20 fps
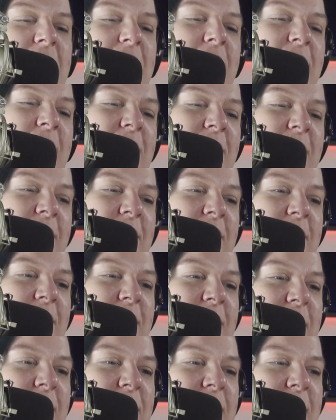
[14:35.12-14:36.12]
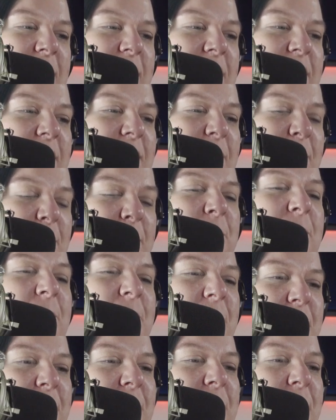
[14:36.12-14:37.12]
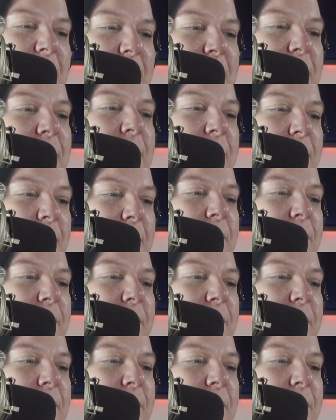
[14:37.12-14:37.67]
This was sold on the secondary market and we were said